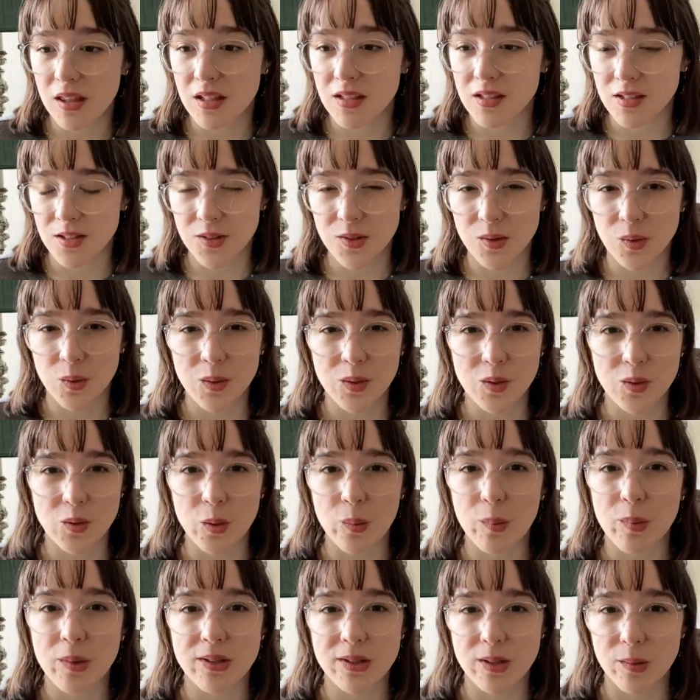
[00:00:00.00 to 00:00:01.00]
It's also a
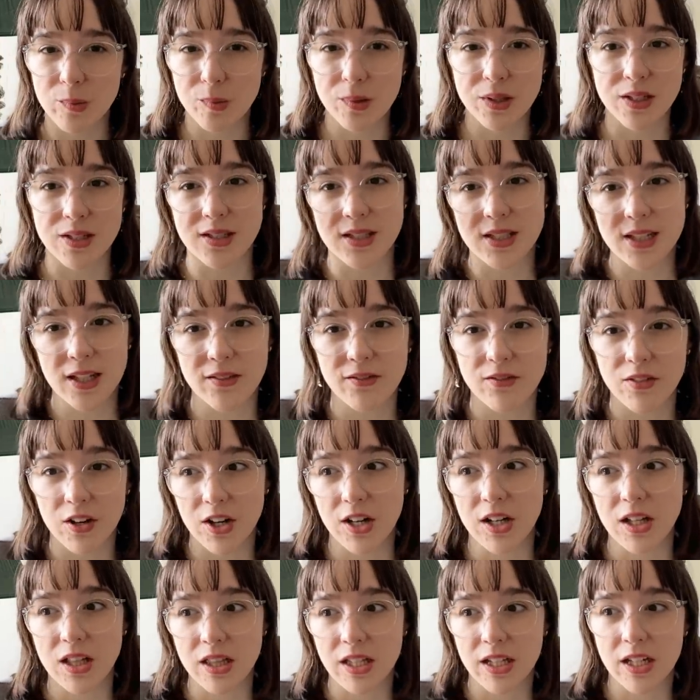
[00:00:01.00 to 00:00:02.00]
super simplistic,
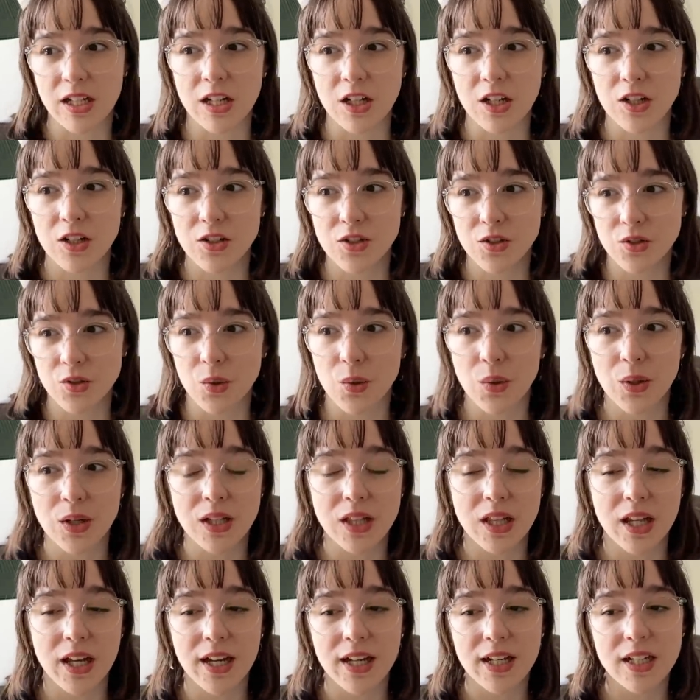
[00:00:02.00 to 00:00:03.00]
very linear
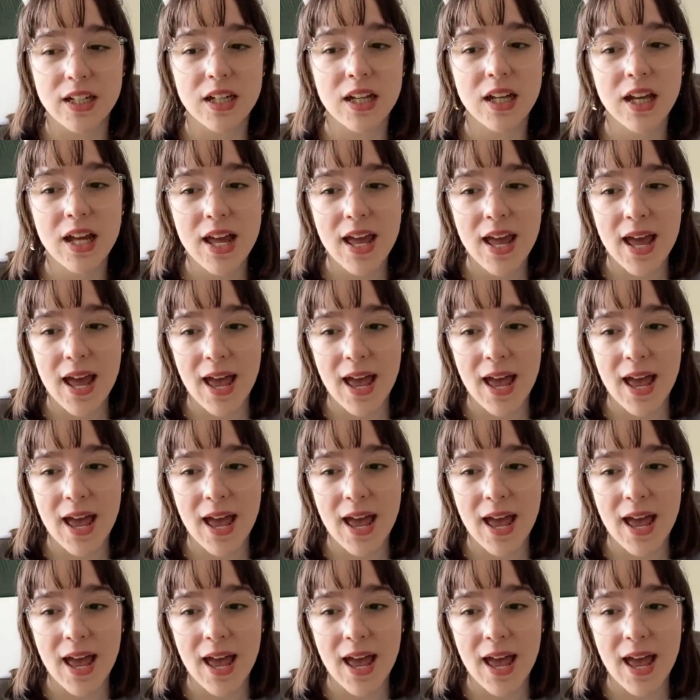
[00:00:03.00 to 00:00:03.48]
storyline,